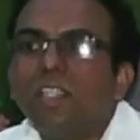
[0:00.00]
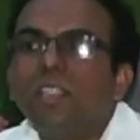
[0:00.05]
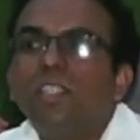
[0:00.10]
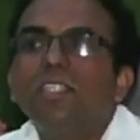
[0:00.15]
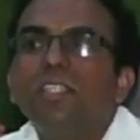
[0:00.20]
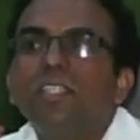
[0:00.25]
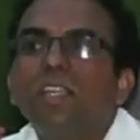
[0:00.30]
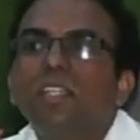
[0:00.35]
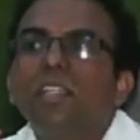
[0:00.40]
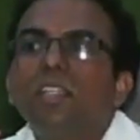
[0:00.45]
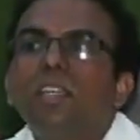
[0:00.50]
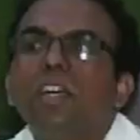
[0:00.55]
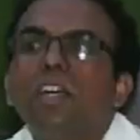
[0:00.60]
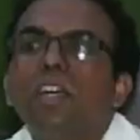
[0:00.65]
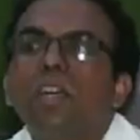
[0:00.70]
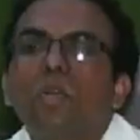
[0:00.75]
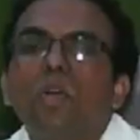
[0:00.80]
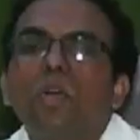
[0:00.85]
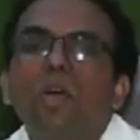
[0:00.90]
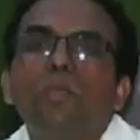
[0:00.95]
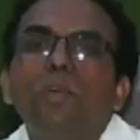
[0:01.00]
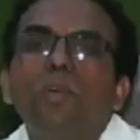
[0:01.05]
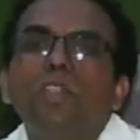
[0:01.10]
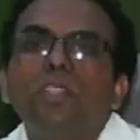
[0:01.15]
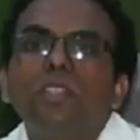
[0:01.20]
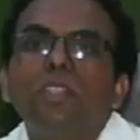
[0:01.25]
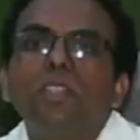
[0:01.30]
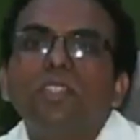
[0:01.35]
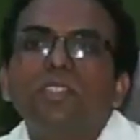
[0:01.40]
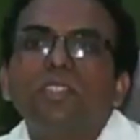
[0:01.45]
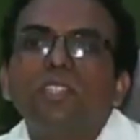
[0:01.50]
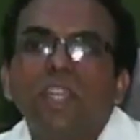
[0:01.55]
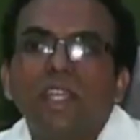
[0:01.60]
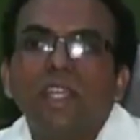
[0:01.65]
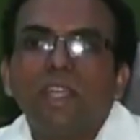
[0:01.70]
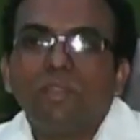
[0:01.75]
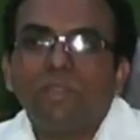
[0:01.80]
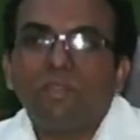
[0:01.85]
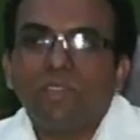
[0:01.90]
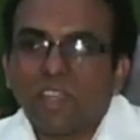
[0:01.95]
These are the common
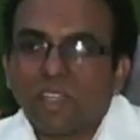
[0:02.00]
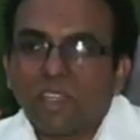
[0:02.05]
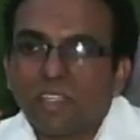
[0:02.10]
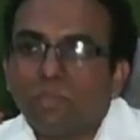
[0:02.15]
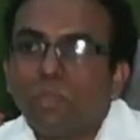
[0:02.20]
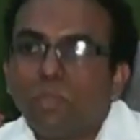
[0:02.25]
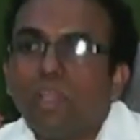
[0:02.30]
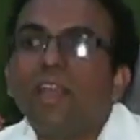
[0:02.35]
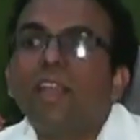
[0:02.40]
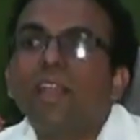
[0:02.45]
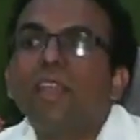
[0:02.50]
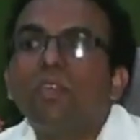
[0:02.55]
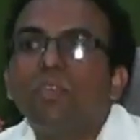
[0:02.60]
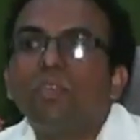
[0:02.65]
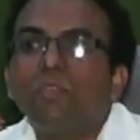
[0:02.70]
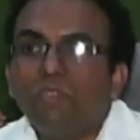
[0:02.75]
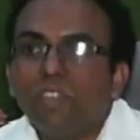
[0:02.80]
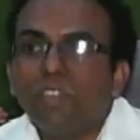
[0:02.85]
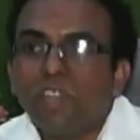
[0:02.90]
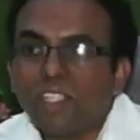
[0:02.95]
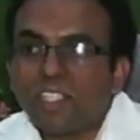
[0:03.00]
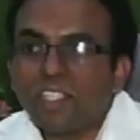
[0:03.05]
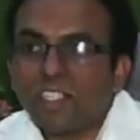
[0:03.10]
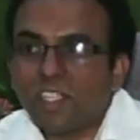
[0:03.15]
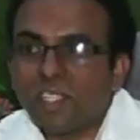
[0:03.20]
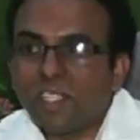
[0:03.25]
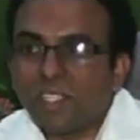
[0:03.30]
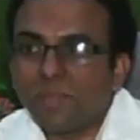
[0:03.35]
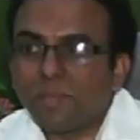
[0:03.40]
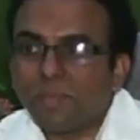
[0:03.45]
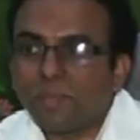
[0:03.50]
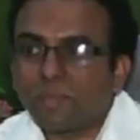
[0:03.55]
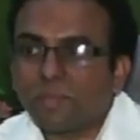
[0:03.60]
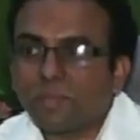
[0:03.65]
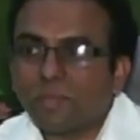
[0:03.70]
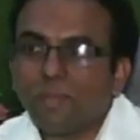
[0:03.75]
side effects, blurring of vision.